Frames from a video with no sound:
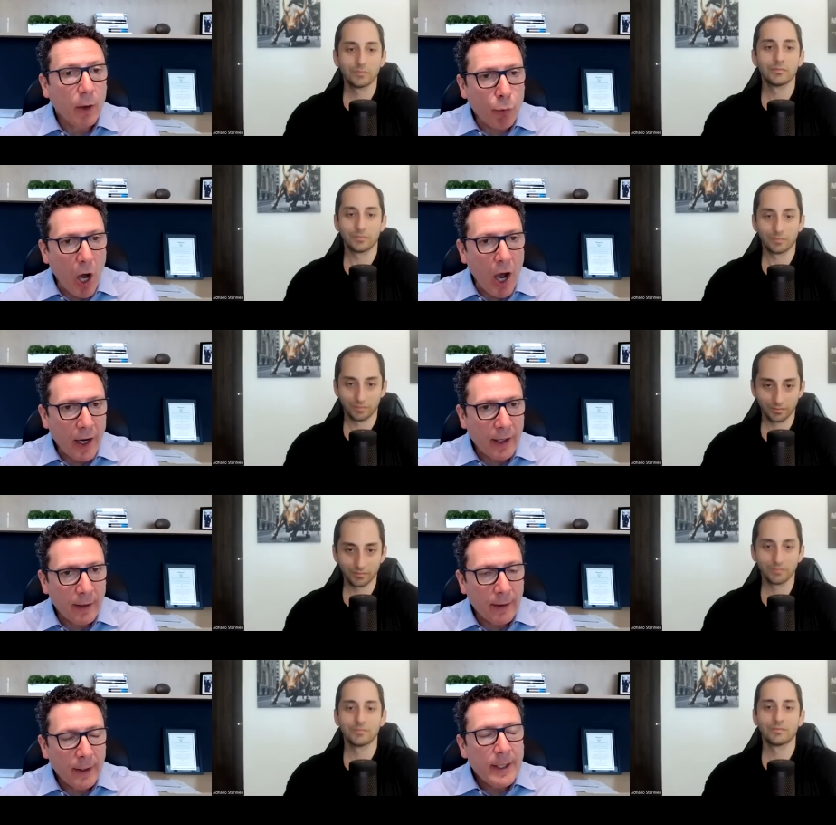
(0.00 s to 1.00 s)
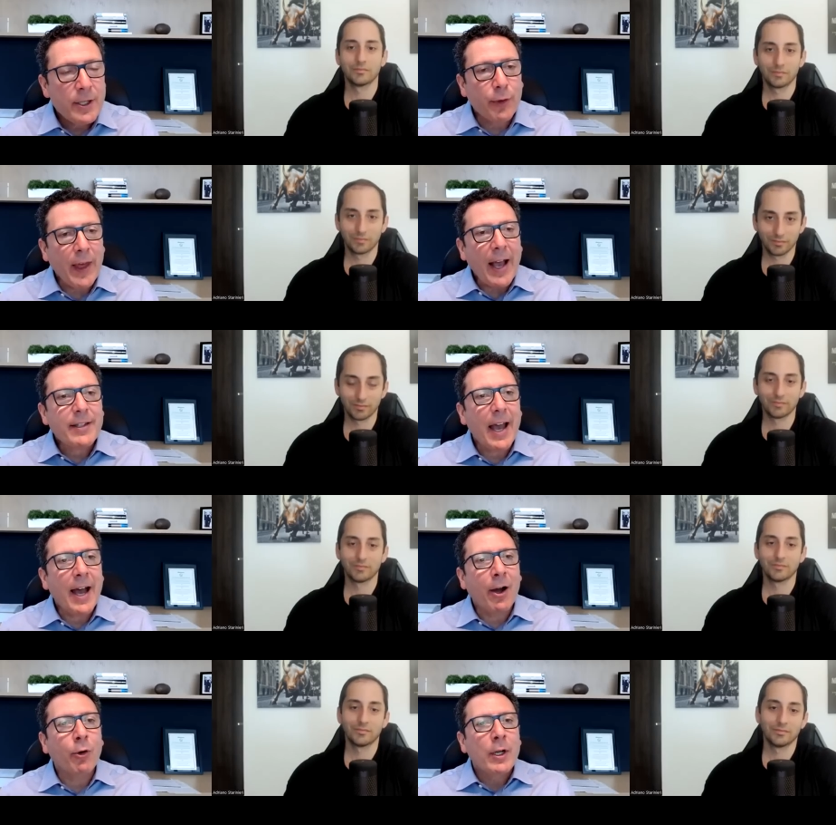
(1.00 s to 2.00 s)
Speaker 1: ROC. So that's
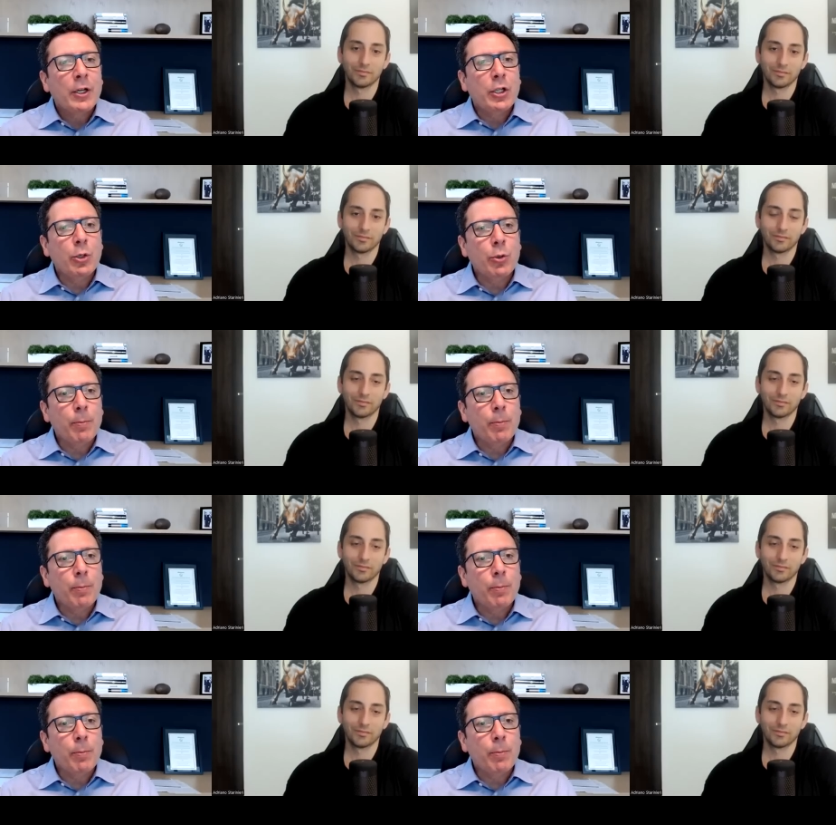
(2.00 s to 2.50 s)
how you